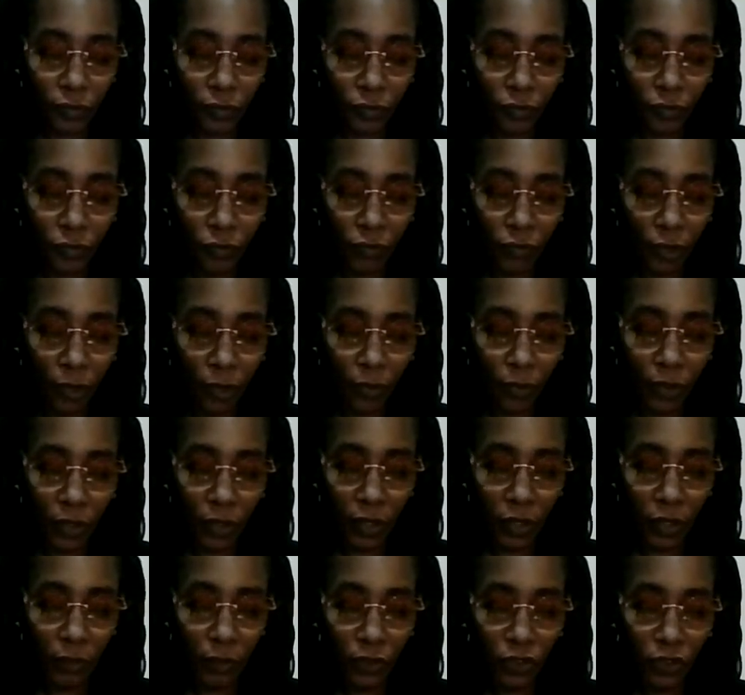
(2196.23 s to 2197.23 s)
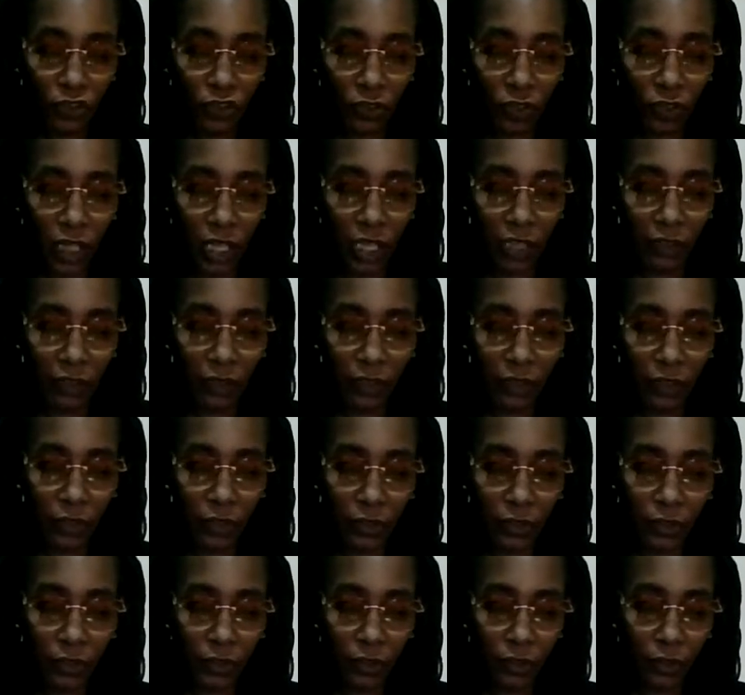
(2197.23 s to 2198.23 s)
Playing with your livelihood.
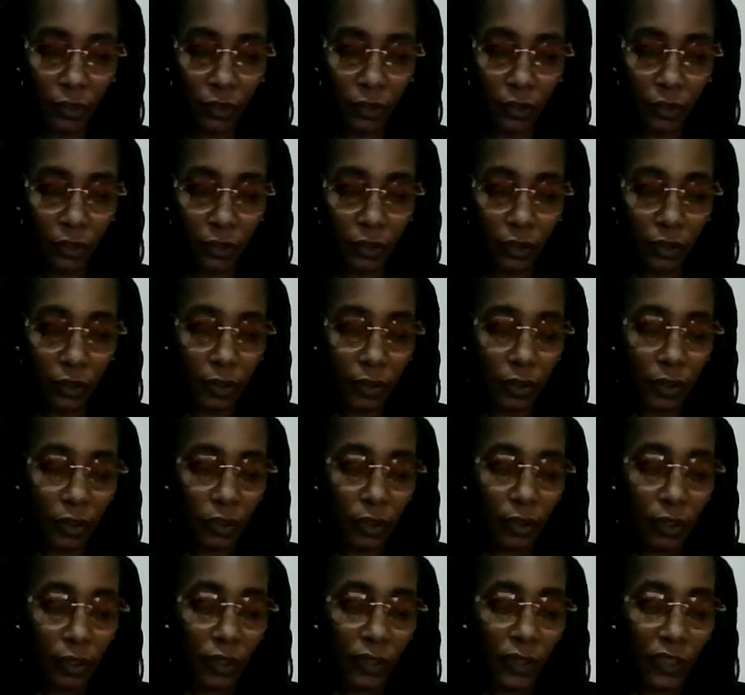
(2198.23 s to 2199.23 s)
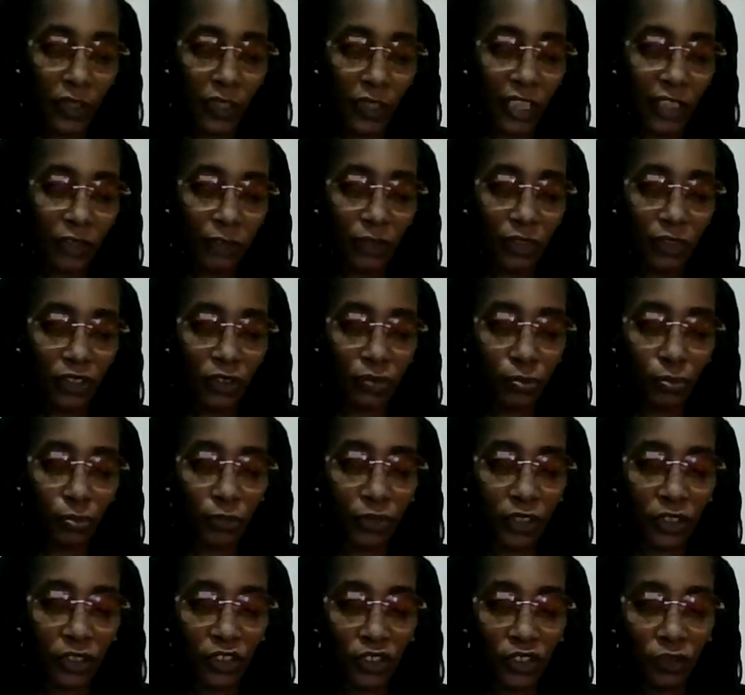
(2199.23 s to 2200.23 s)
And that which brings you
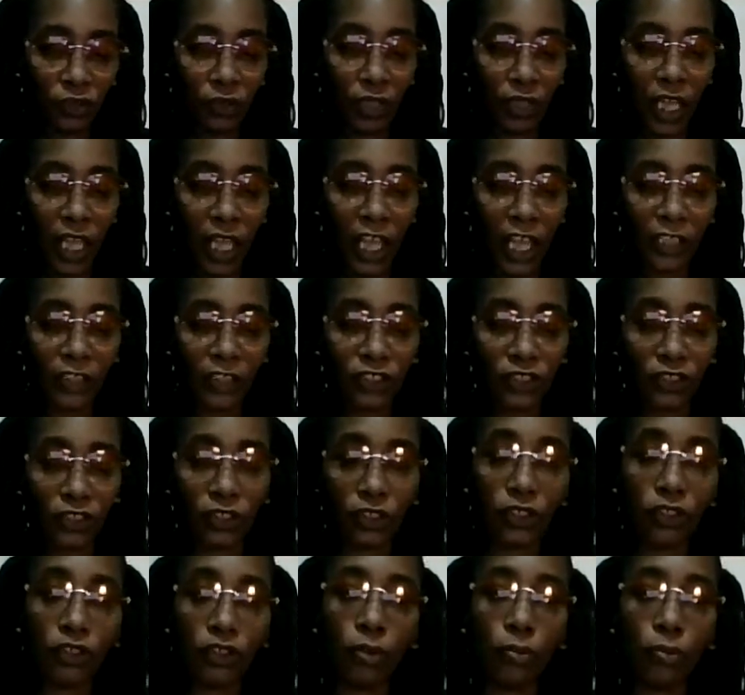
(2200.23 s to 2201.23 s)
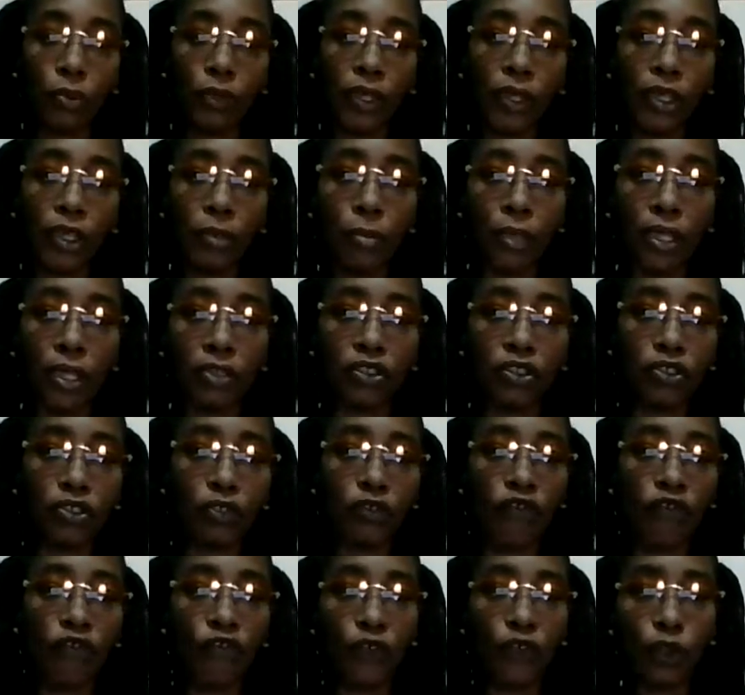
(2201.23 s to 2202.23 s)
in action. You don't play about your
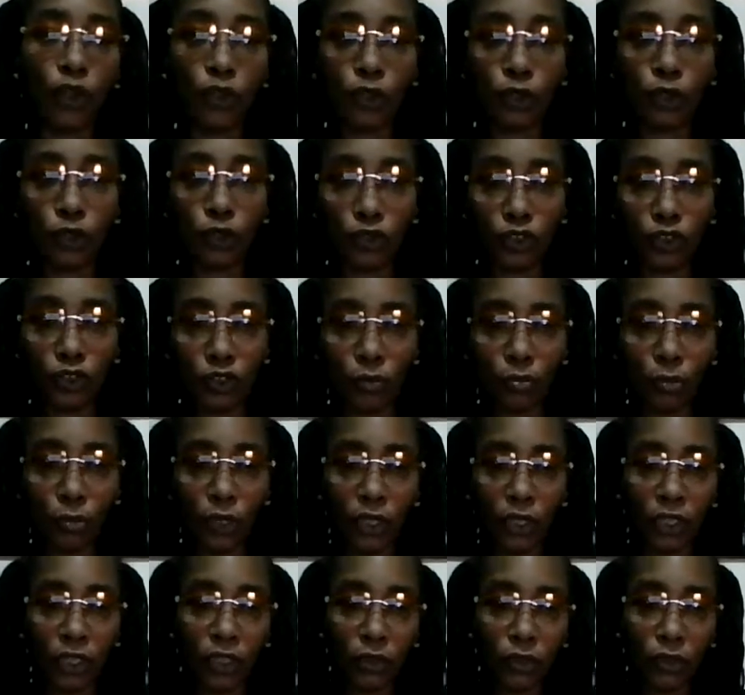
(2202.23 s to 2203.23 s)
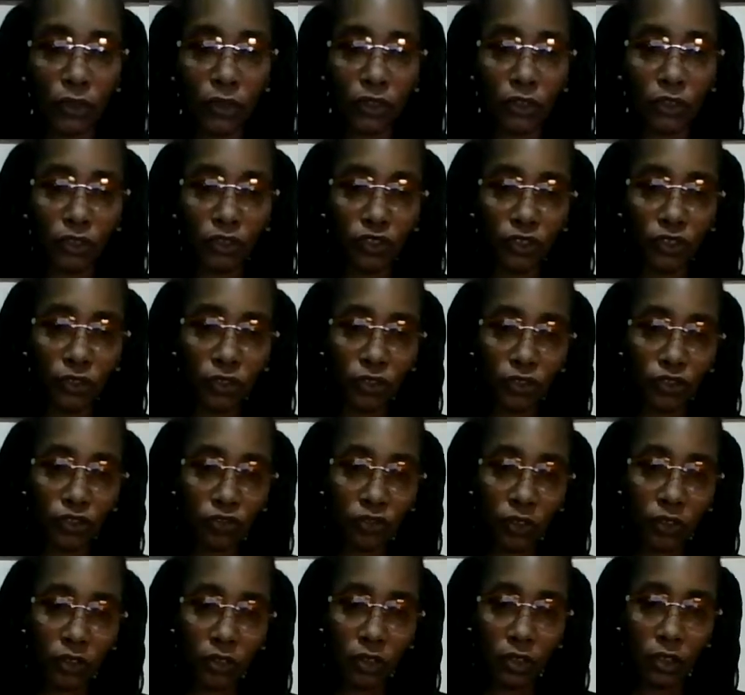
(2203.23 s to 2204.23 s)
food, your money, or your children.
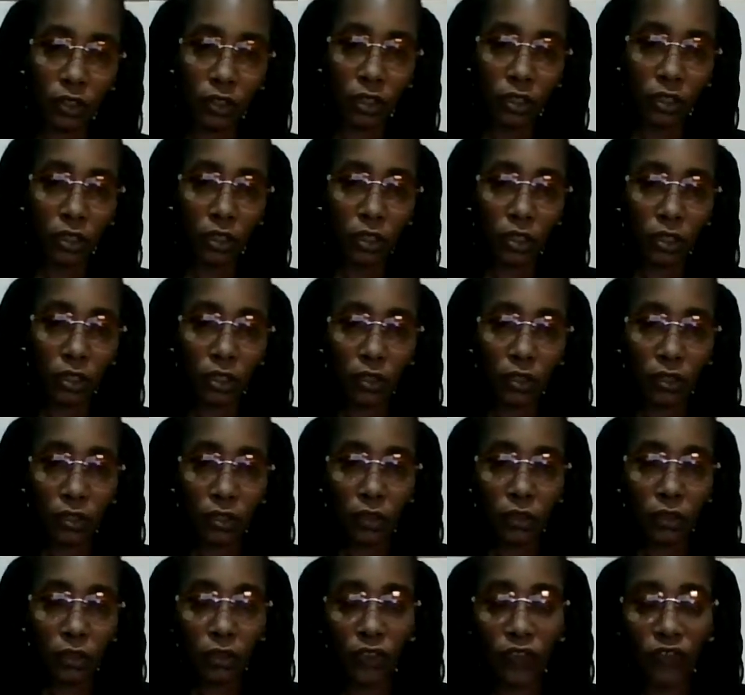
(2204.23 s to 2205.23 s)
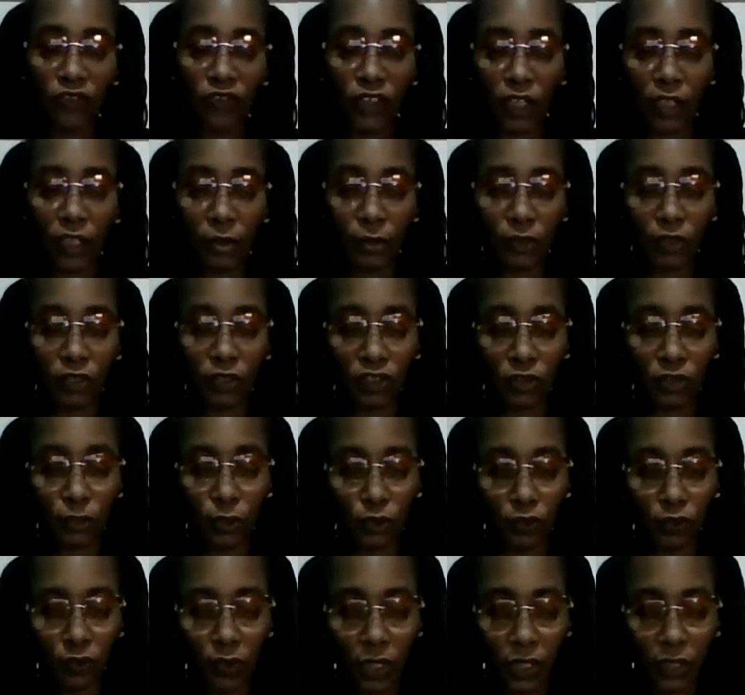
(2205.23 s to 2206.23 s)
Your family. Smooth
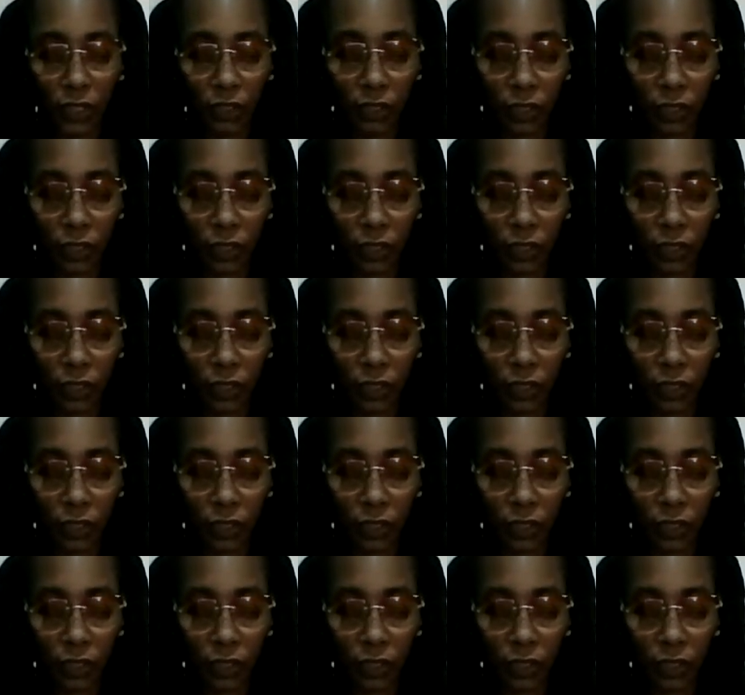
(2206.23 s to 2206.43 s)
like that.